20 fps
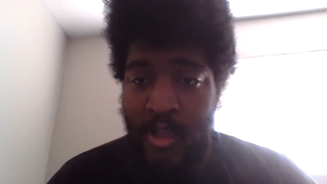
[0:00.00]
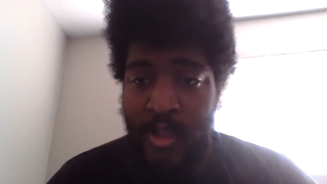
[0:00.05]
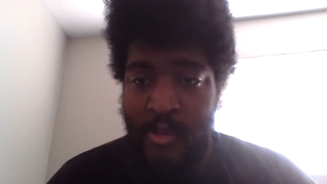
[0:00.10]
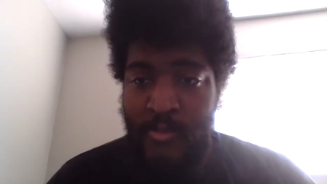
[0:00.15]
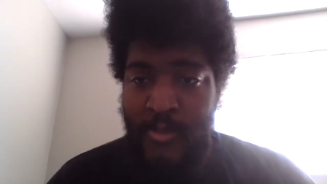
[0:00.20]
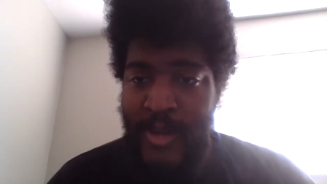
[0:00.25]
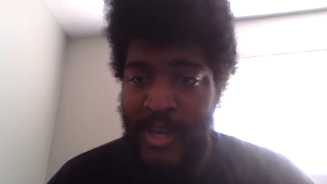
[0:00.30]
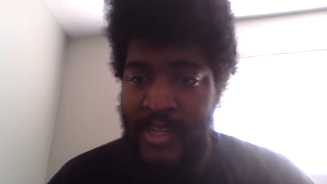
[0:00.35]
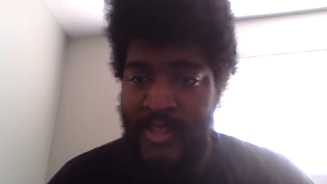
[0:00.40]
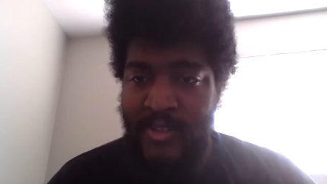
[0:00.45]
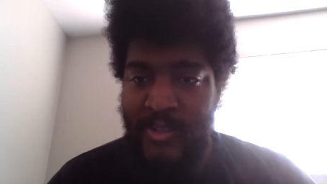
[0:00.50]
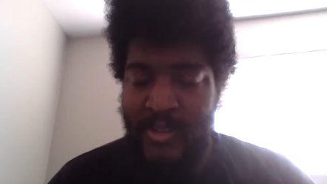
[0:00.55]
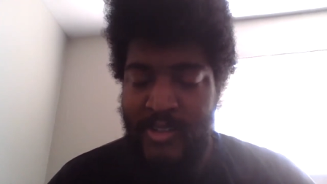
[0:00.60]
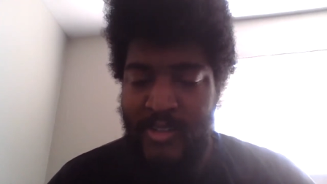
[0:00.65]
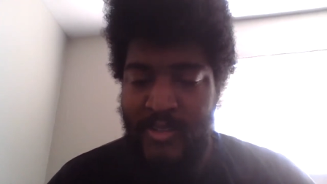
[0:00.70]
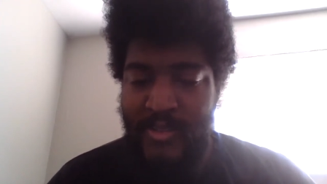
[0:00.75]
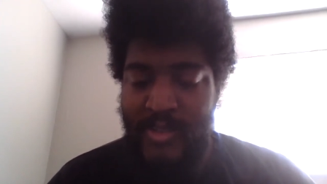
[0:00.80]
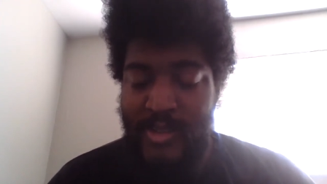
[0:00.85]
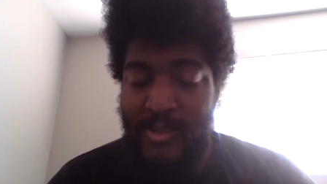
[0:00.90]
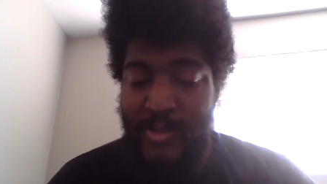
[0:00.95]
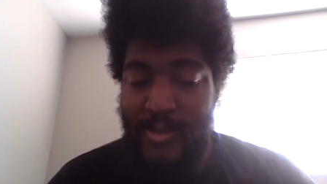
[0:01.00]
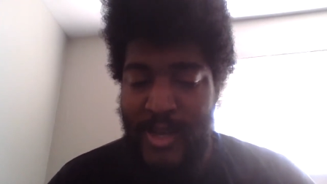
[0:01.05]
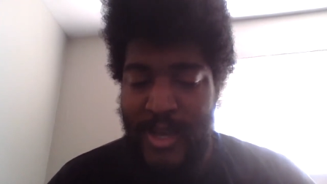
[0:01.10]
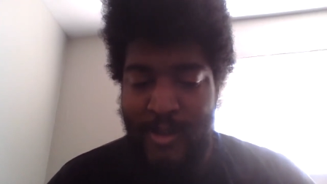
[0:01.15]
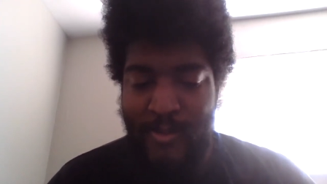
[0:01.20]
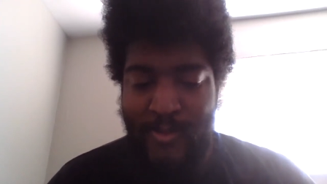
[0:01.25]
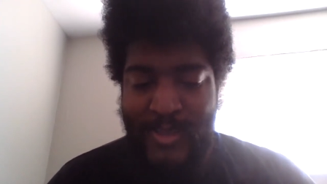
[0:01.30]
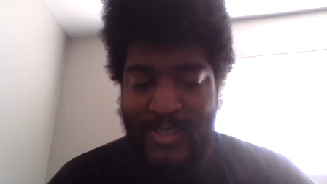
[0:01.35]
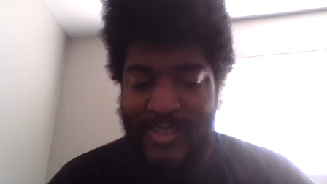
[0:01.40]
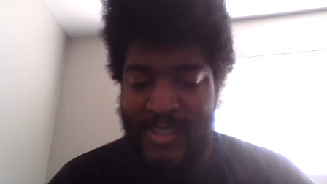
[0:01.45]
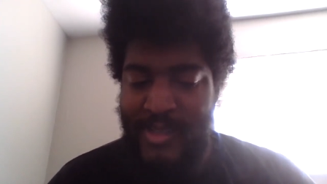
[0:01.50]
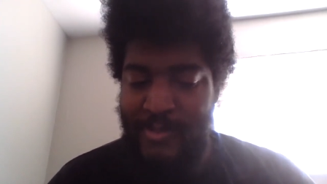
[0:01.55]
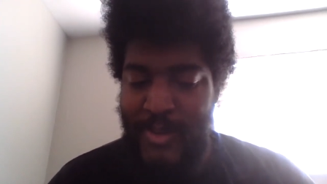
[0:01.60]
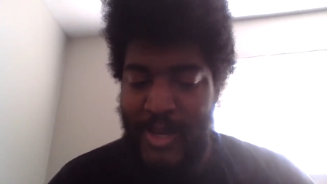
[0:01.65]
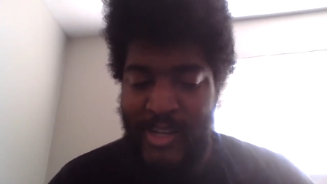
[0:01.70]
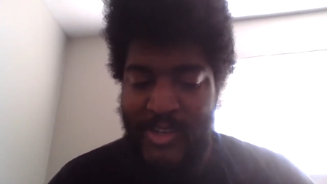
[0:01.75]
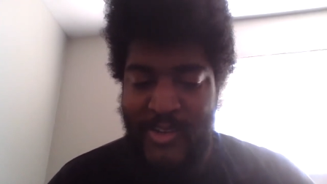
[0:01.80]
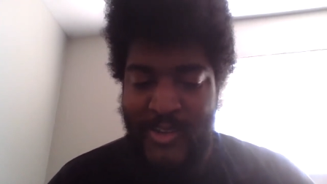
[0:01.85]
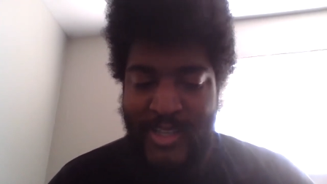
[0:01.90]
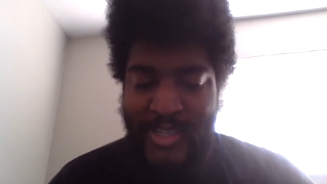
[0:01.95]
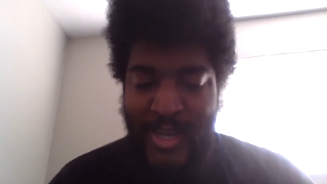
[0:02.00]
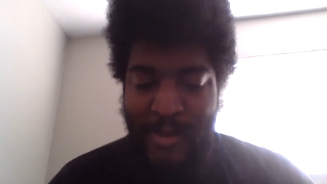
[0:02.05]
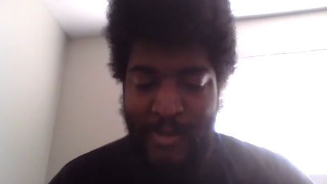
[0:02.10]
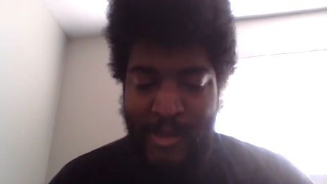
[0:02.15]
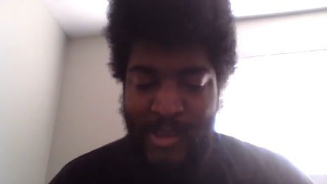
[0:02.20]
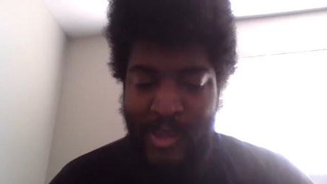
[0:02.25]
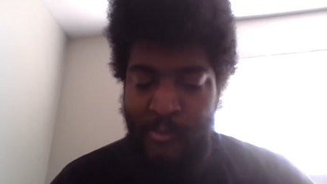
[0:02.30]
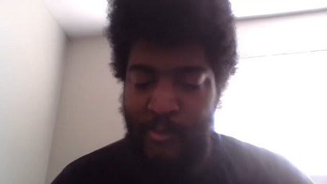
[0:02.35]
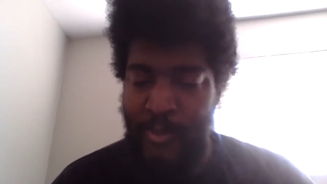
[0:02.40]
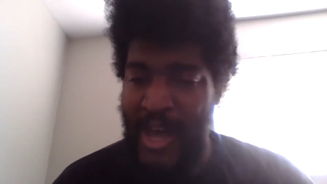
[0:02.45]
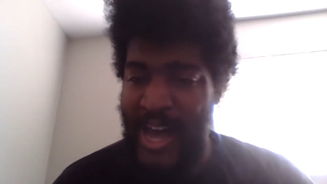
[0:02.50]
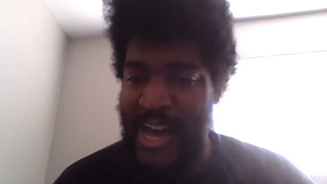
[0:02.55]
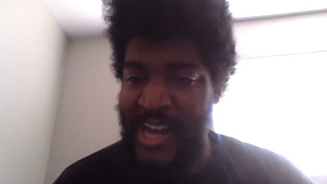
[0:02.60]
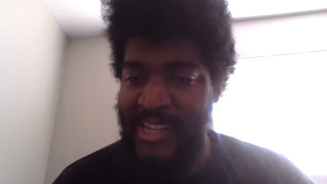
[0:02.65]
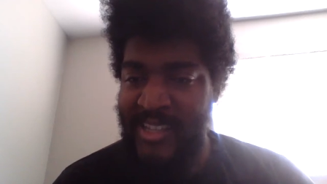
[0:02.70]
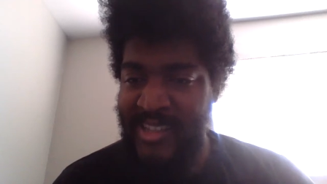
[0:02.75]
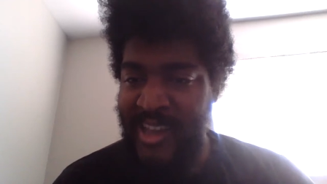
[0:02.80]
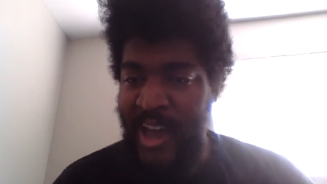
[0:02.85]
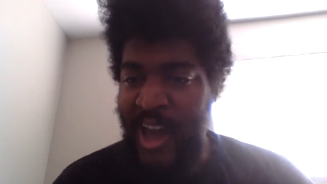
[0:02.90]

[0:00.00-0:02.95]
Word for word: the to I almost said the Patriots. I about the Bucs.